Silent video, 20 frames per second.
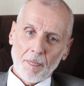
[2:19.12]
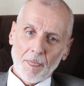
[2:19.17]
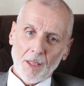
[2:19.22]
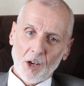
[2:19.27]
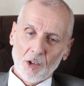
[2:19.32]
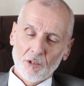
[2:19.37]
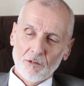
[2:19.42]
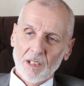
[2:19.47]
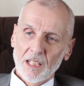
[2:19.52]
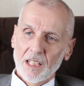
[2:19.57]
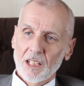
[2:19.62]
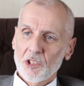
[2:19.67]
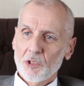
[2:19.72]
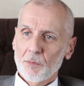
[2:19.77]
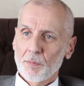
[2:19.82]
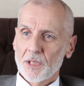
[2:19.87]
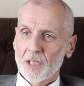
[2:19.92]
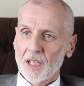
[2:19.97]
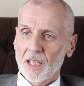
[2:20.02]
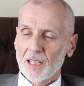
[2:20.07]
I realized,
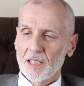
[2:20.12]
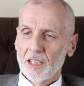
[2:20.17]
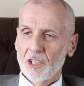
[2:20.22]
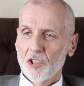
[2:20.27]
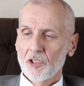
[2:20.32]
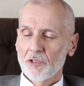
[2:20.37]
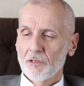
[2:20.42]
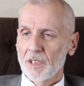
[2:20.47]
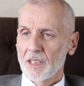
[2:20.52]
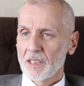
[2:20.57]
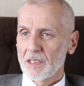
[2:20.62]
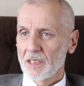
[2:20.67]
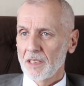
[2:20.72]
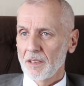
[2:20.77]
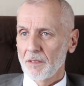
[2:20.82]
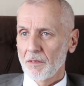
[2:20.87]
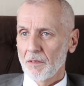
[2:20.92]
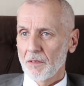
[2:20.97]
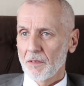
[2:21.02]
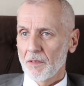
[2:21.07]
particularly during
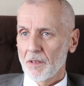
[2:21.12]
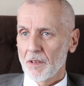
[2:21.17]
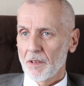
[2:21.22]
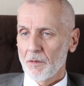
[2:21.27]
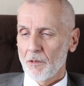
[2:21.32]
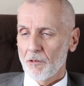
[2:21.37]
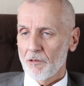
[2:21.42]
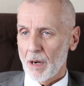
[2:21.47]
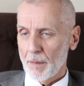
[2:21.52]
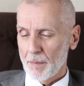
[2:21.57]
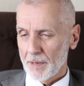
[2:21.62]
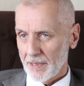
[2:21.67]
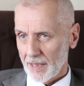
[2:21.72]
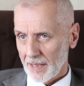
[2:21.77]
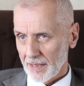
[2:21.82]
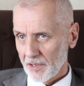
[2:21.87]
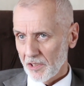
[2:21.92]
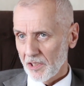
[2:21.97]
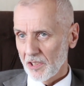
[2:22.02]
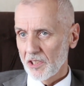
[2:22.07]
the
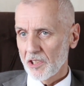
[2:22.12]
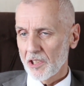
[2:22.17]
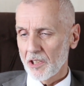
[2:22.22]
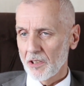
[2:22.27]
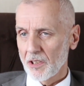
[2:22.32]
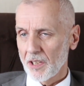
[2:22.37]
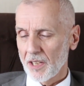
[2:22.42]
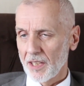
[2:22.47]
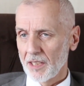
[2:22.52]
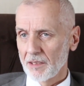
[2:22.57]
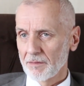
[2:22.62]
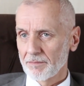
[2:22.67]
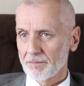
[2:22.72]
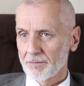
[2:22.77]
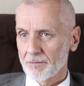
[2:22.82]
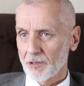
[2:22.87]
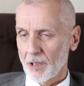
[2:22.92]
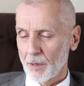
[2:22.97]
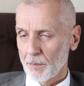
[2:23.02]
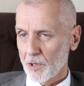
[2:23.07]
Ramadans in Turkey,
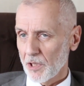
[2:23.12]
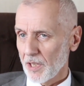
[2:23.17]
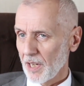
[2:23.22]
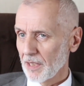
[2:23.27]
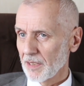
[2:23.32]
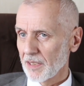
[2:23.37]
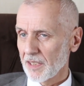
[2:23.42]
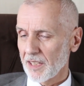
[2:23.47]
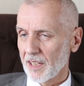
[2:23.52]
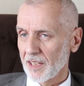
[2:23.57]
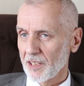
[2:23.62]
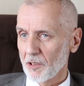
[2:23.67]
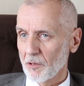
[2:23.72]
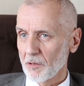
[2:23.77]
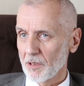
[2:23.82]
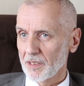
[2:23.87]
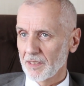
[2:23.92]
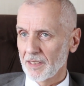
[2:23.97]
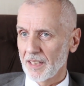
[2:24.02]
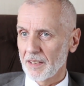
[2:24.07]
Ramazan as they call
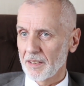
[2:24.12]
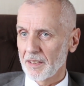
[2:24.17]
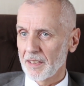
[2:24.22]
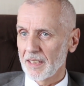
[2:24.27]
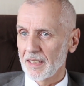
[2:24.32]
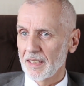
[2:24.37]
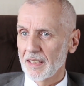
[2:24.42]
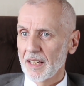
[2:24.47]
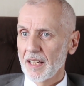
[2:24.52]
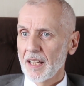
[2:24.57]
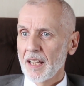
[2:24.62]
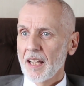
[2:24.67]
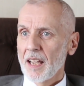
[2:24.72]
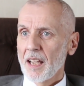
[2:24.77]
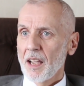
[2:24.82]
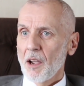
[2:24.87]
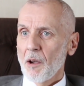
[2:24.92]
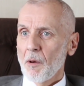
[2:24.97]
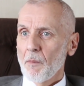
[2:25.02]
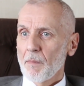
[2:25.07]
it there, the
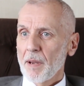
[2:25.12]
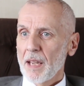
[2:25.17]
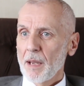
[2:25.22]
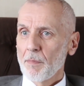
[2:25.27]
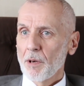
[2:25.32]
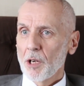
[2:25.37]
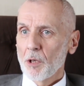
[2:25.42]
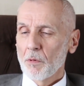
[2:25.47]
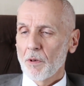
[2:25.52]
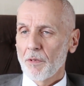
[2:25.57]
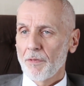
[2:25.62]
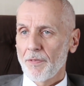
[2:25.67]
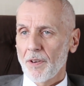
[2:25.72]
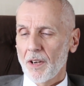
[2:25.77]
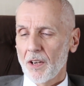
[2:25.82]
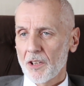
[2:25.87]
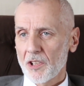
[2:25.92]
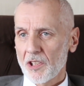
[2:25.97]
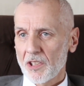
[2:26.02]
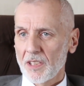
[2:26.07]
people who were
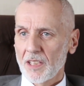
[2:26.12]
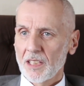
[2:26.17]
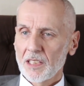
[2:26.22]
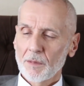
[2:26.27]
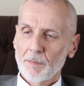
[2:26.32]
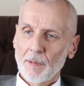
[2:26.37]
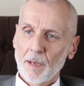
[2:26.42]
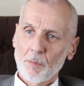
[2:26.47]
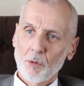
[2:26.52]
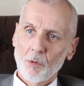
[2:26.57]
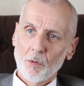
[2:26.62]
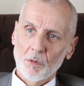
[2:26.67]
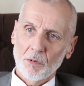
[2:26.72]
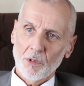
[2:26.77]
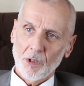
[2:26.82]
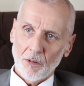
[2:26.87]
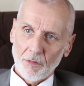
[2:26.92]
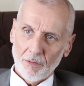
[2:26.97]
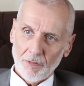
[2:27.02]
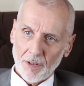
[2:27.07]
fasting and the people who were
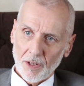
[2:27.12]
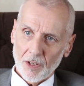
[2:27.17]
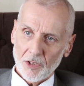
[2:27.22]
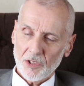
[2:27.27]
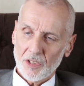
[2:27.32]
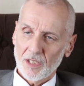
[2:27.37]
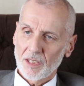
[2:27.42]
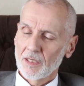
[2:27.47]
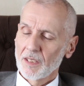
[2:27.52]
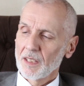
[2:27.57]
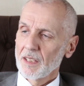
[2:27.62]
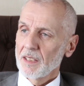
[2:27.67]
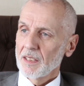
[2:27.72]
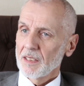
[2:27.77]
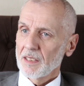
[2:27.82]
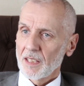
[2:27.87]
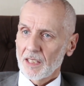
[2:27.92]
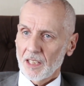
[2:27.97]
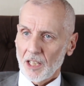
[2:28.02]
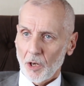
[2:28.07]
not fasting,
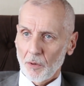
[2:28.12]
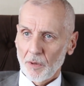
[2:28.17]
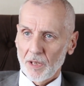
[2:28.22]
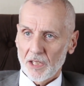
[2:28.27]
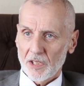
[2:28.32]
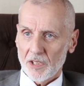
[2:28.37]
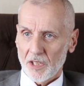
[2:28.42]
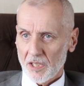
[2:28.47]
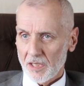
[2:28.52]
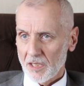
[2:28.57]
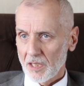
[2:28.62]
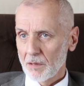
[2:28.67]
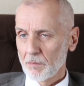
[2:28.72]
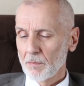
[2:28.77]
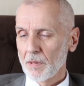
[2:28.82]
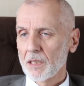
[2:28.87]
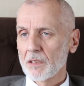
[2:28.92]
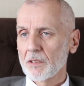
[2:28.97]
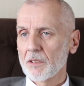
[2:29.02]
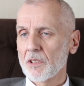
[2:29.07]
they're coexisting
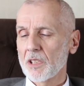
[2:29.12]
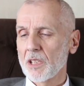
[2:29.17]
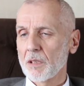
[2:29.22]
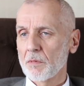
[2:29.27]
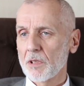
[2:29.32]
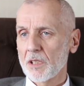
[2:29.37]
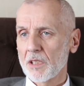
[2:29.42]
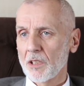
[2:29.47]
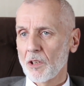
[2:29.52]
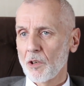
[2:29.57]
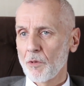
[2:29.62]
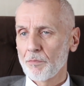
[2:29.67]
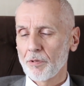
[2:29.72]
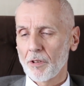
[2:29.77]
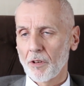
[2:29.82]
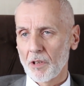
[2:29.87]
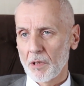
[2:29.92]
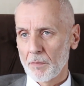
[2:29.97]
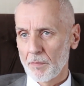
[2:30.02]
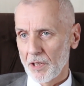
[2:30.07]
because there was no
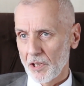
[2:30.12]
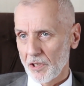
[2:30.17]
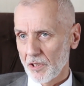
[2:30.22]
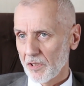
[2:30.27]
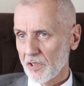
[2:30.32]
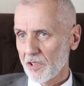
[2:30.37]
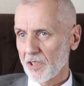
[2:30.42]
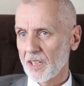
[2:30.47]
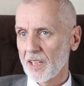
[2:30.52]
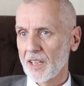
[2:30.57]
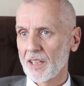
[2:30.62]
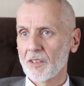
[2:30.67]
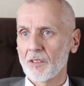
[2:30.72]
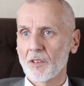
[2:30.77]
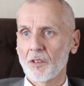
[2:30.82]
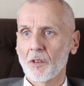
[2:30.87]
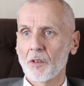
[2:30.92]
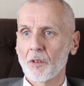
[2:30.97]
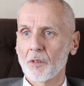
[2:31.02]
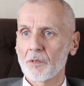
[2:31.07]
prohibitions there
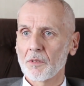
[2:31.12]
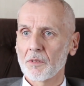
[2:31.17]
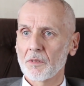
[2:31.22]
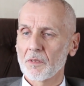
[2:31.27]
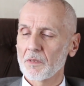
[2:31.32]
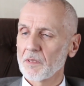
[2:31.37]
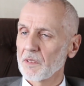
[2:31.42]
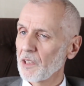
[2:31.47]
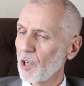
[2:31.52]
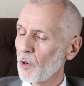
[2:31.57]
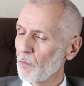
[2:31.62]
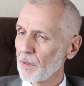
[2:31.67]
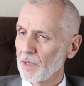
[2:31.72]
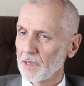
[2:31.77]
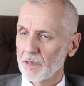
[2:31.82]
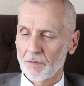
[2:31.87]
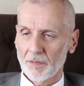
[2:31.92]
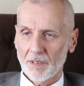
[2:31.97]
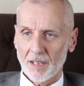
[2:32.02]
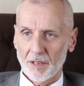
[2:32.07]
on the opening
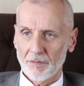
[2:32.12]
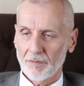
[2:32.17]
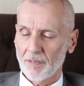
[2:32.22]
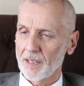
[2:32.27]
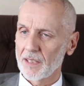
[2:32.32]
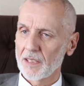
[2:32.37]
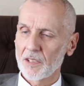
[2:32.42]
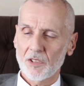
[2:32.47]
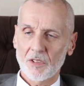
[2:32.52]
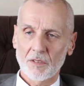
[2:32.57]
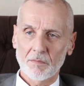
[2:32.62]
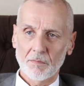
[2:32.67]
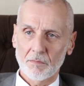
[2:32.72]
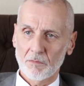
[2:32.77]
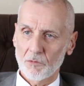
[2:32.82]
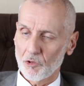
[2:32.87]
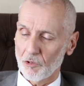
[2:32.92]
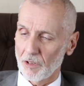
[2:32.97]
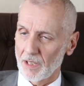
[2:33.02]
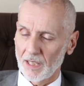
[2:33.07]
of cafes and
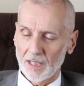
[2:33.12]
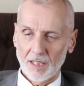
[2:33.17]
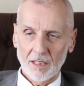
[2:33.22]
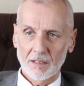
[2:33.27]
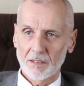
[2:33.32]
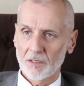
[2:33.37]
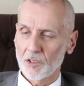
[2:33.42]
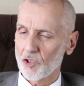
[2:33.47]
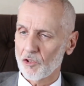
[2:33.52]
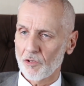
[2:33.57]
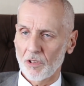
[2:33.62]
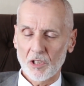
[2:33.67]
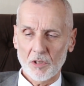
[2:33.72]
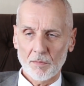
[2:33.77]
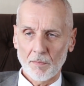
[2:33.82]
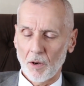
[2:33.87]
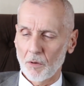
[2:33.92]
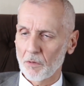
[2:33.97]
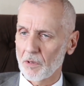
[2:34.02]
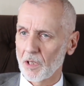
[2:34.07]
drinking in the street,
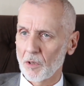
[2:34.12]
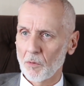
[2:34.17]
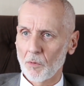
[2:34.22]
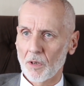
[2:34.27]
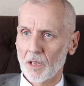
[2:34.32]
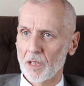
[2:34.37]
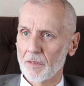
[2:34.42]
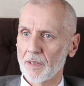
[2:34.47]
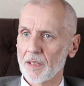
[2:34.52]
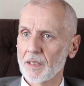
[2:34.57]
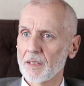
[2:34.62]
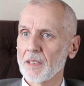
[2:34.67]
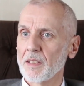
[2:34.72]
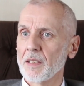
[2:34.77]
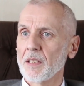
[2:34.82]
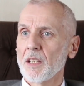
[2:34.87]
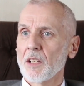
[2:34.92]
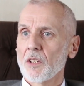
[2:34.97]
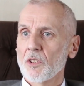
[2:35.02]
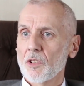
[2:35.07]
smoking, whatever.
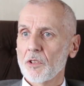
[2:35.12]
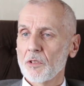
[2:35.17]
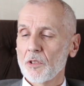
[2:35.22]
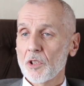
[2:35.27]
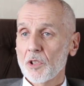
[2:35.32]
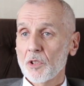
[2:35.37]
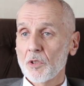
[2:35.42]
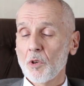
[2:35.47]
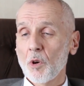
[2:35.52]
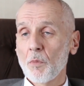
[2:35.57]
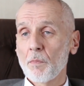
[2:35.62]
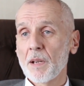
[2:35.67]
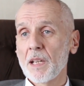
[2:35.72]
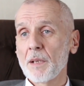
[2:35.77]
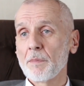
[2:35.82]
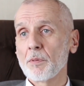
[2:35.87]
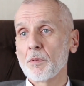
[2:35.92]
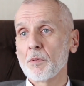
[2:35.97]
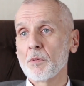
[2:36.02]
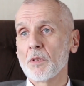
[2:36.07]
So you saw
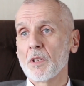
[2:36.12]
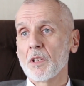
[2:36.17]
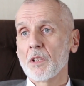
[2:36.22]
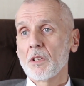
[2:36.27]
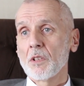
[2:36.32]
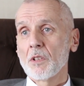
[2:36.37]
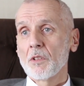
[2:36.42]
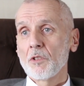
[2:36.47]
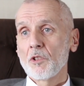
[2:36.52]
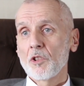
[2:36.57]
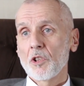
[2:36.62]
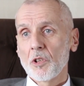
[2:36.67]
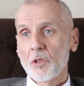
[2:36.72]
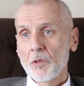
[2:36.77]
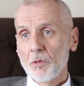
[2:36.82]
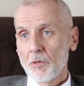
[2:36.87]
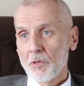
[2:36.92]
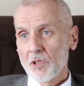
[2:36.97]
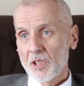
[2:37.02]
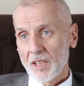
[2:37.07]
people
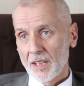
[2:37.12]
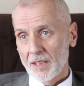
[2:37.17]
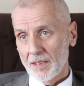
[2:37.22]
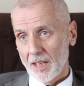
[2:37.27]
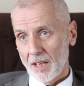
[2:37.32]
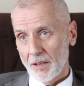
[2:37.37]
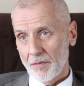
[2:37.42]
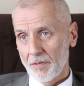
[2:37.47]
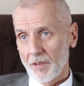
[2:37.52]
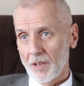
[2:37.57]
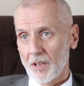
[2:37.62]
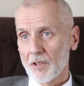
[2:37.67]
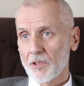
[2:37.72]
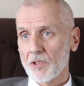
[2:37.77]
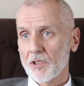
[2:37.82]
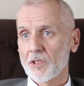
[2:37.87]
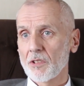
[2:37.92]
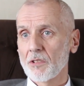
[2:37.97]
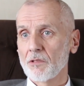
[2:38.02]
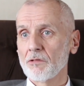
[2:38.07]
choosing their
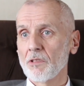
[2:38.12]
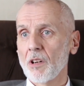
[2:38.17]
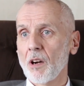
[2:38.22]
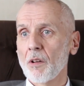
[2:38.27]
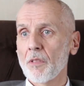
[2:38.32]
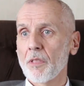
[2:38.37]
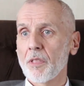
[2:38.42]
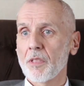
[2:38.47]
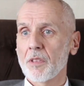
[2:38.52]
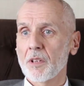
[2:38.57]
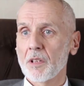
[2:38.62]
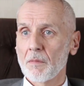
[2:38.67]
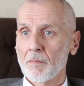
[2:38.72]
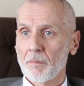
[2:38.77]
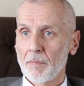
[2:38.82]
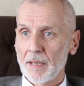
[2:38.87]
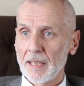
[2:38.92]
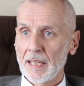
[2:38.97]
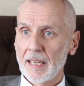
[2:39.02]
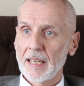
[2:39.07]
fast rather than it
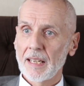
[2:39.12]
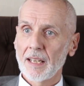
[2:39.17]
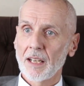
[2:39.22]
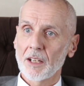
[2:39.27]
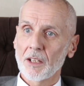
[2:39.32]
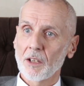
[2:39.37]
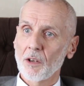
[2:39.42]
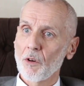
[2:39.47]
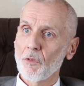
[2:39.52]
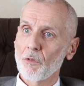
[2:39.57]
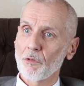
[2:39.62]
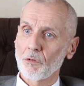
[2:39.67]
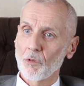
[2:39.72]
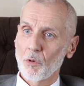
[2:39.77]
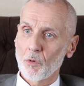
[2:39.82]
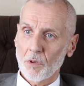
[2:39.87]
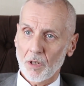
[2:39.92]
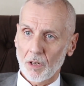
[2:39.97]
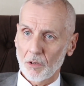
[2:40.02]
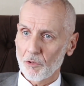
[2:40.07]
being an overall
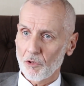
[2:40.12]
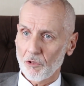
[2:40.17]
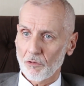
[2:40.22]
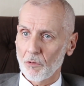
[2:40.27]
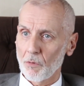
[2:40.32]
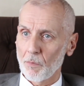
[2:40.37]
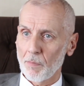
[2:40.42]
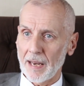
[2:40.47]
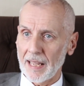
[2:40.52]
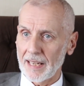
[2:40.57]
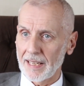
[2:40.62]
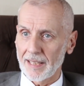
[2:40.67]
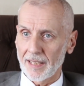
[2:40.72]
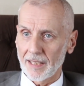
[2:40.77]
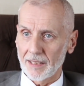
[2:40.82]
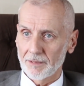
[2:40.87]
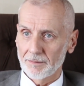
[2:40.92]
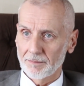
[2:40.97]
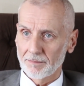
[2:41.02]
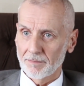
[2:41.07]
cultural
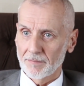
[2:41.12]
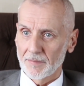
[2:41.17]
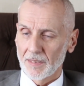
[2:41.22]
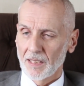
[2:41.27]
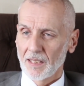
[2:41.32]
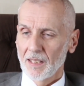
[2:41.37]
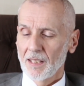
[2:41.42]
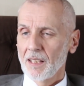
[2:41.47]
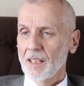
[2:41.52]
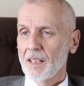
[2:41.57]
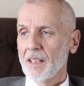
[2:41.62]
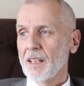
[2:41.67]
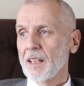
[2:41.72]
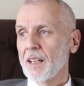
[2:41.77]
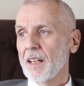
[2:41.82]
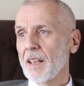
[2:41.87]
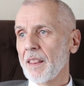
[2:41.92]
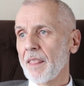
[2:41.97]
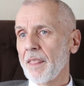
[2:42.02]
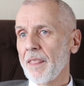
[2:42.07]
blanket.
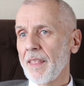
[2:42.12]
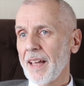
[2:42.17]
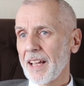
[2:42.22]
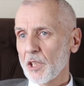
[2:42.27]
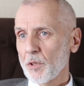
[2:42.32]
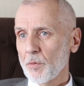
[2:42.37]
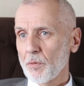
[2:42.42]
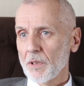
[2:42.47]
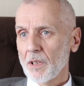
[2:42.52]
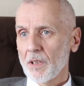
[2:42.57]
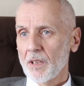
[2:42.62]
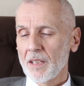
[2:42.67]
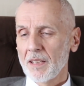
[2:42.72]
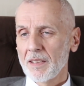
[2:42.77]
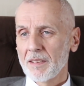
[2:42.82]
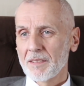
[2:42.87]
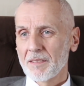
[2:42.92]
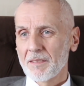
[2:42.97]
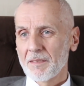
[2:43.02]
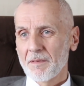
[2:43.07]
That's when
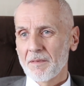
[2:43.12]
I